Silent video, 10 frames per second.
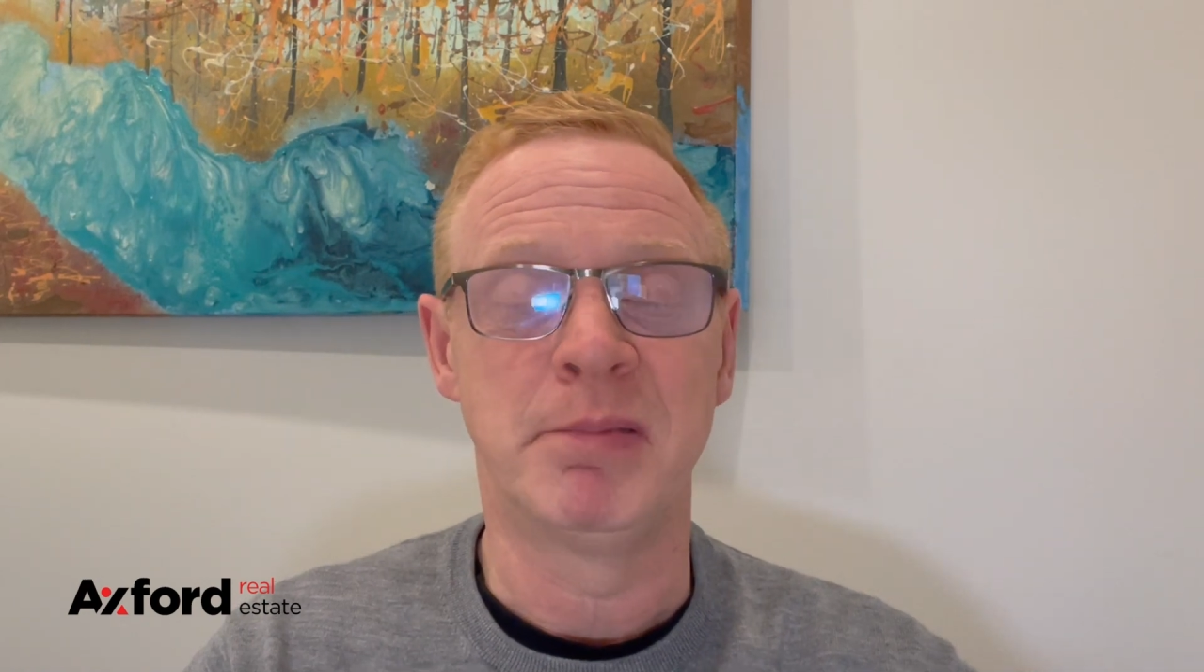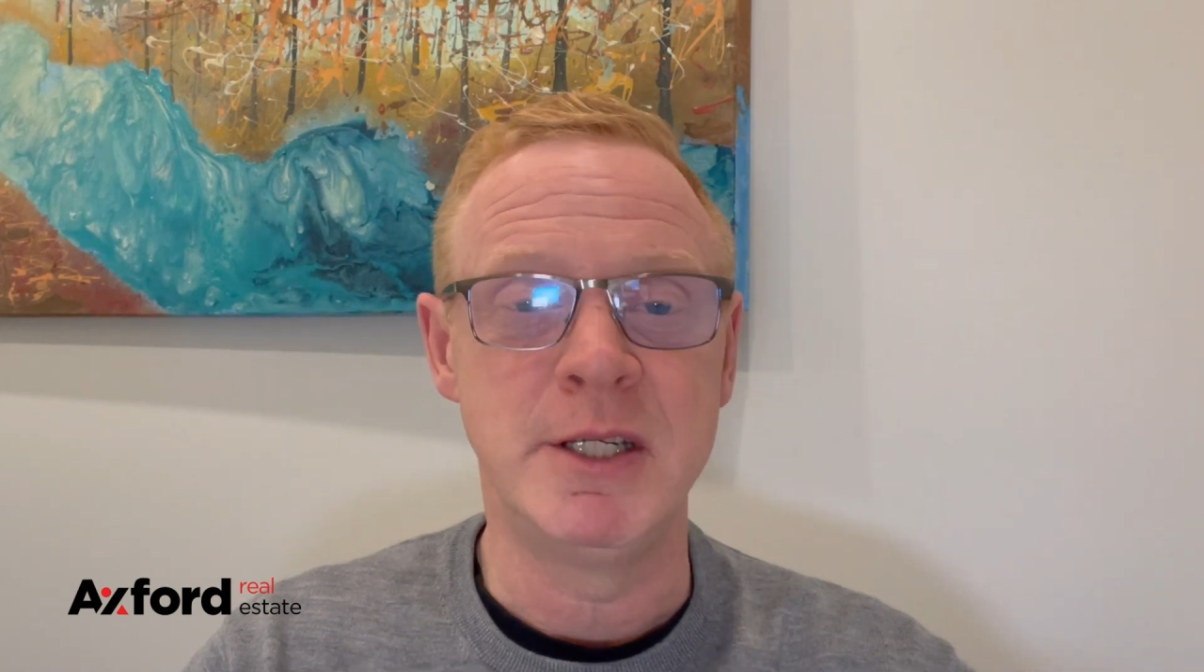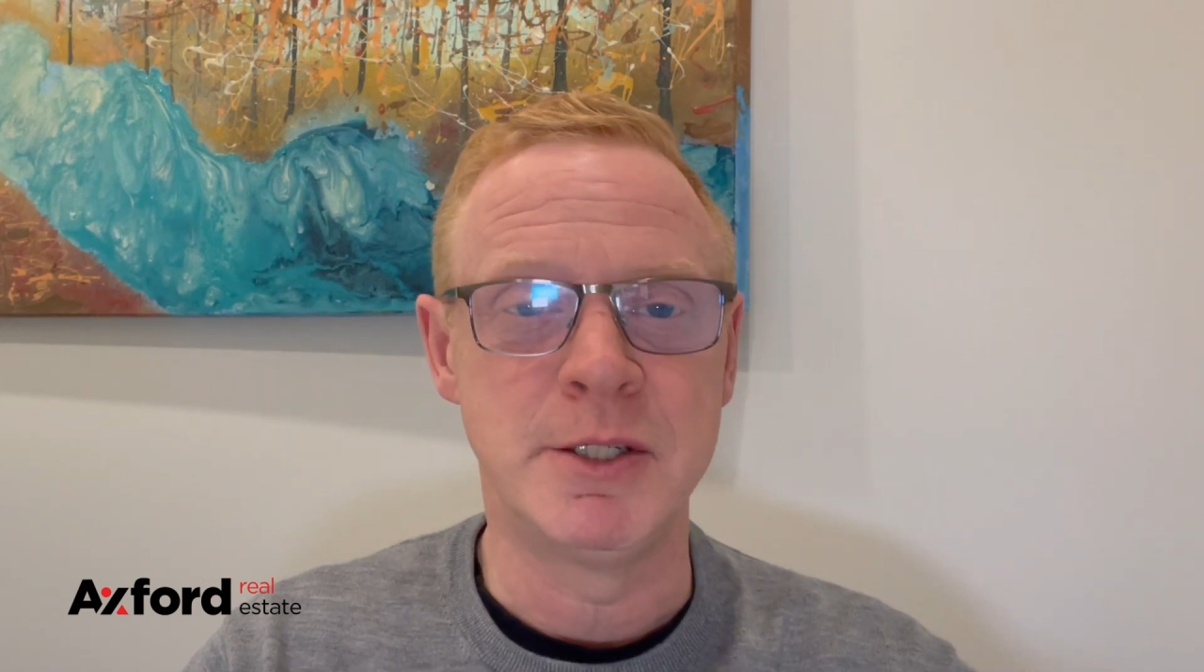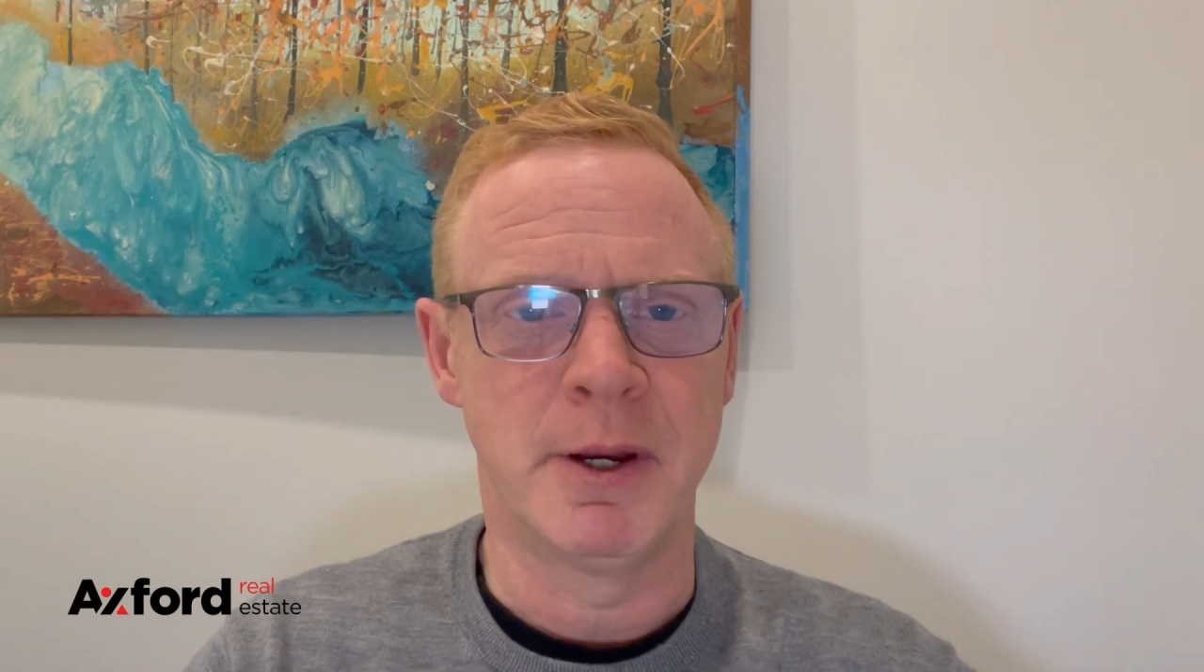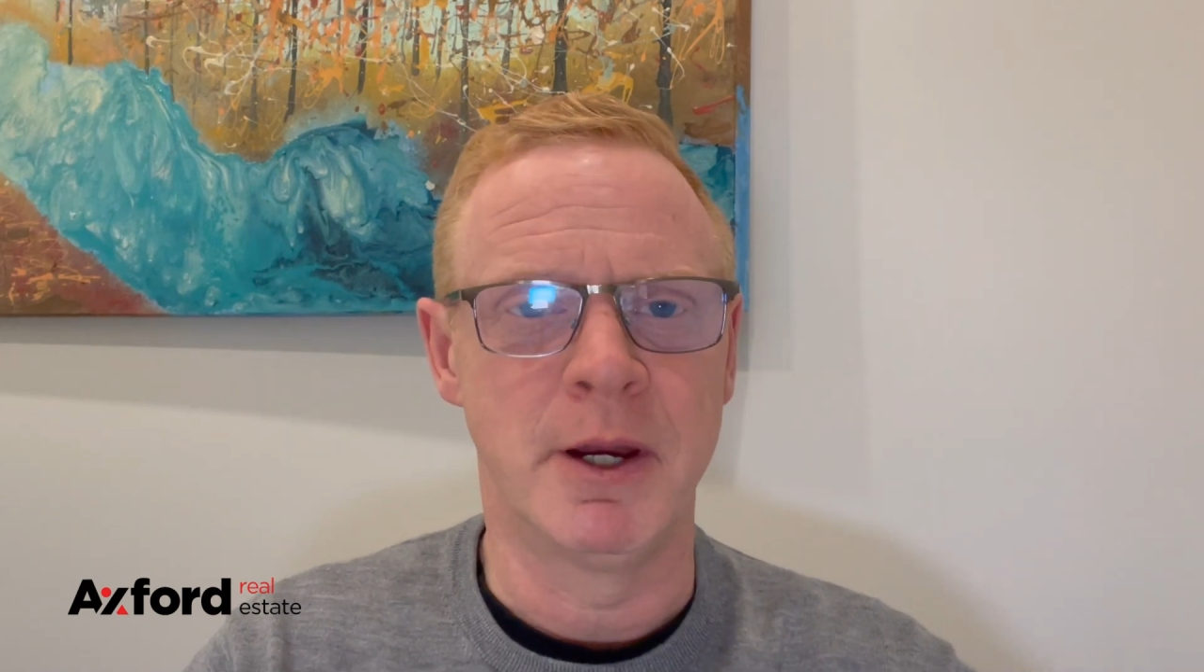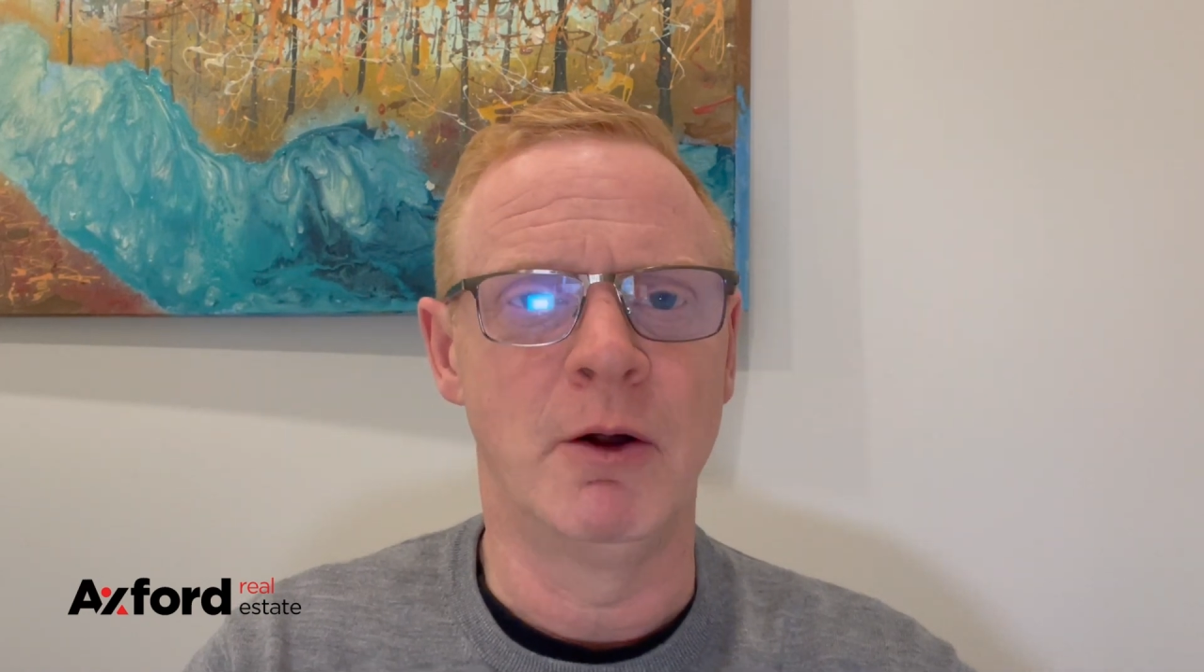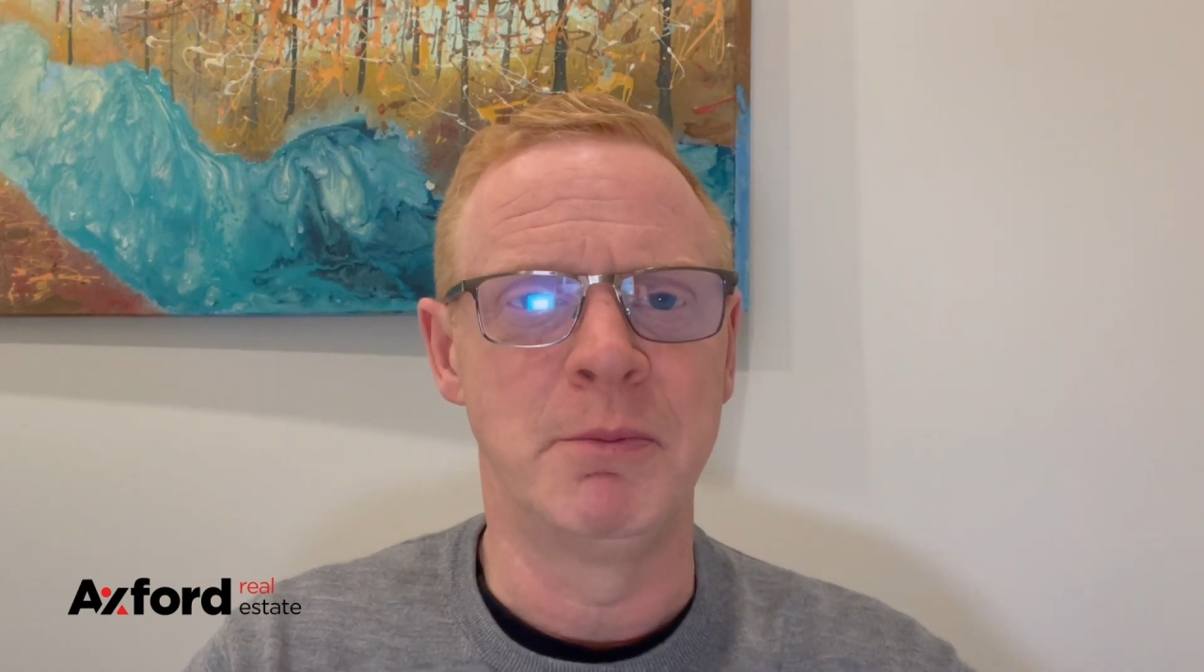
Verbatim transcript: please by all